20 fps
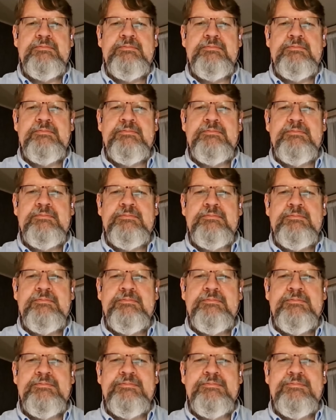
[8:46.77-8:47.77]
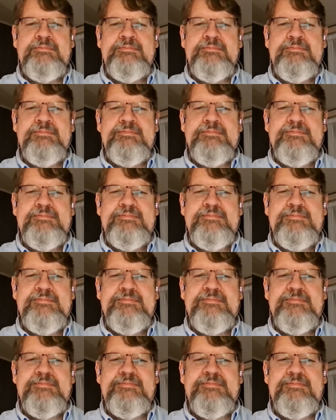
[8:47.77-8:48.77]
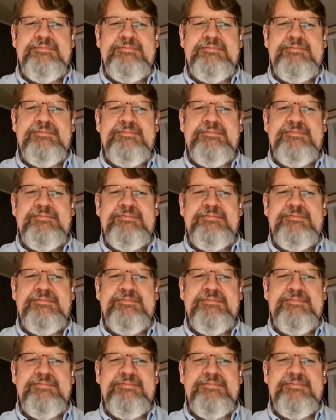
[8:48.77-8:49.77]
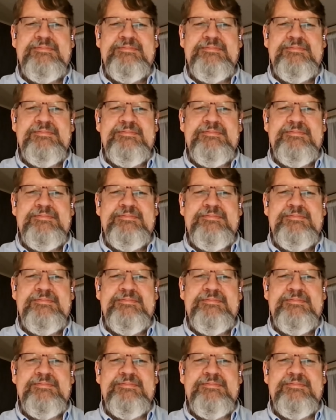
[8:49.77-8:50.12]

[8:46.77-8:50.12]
This person isn't speaking.